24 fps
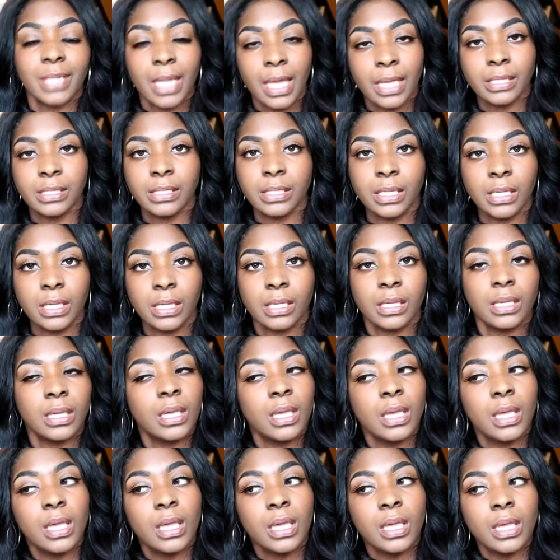19.
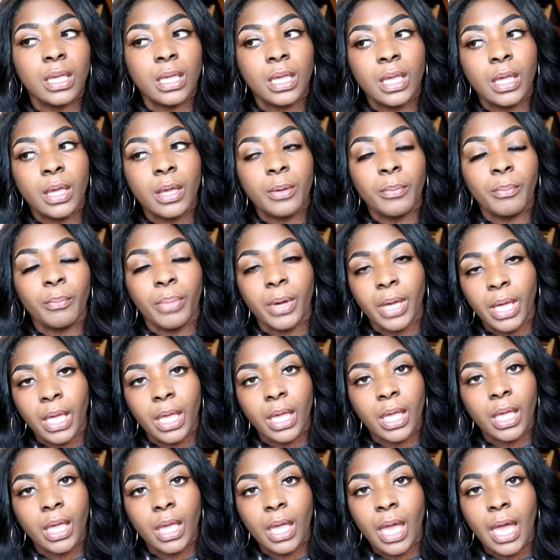
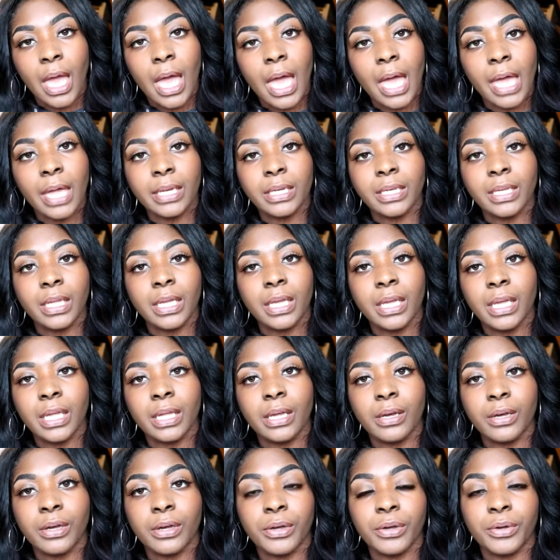But I
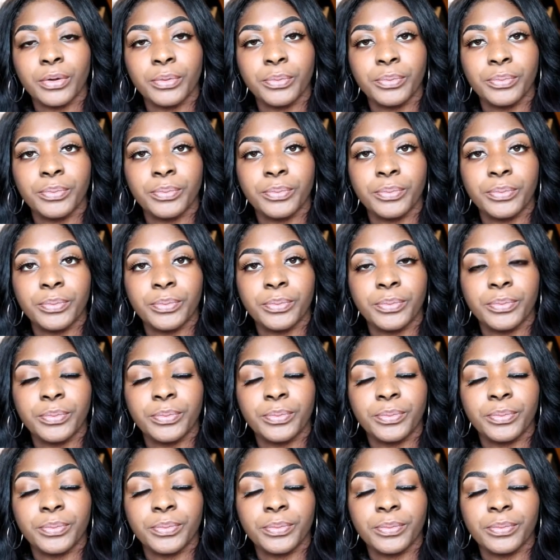did, what
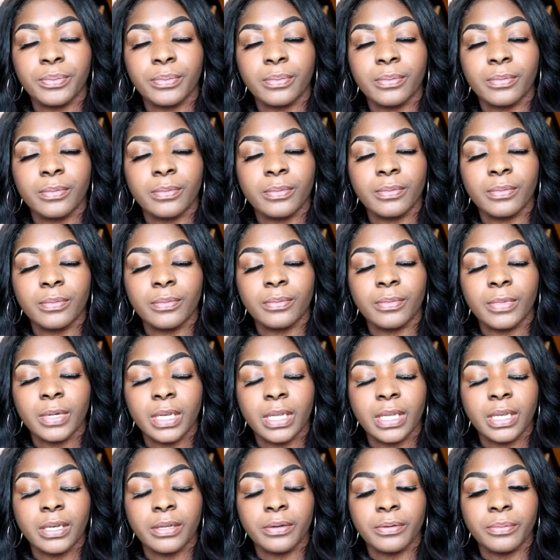did
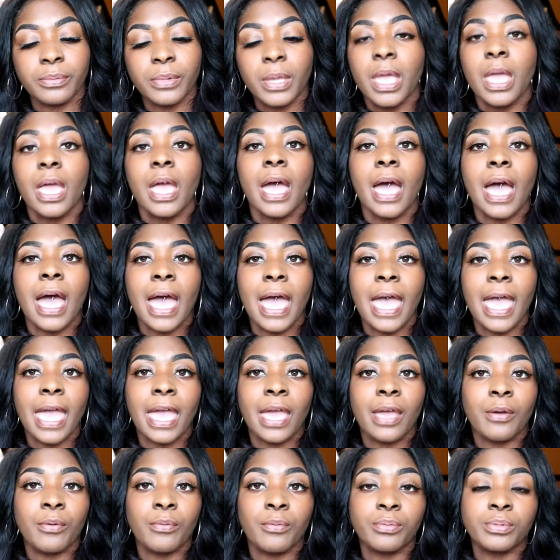he do? I
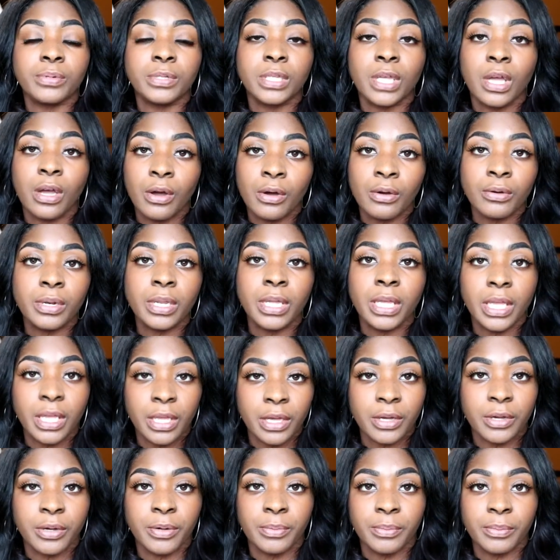had told
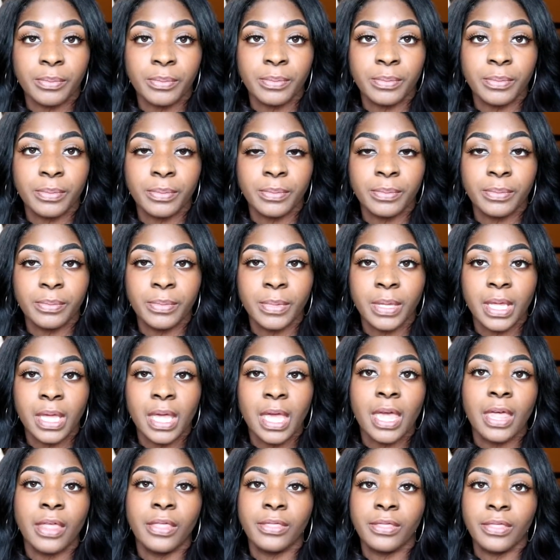him
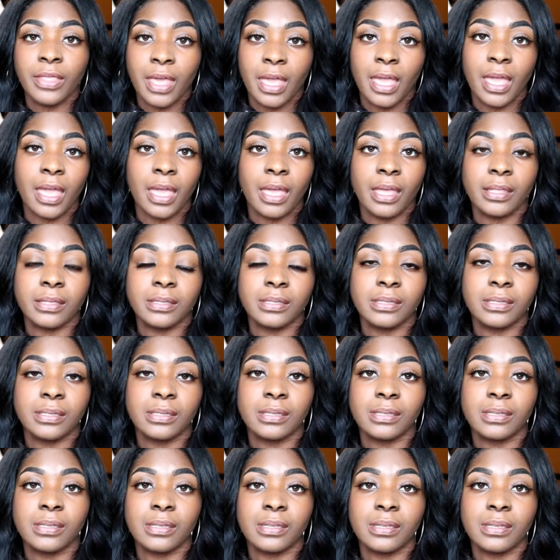that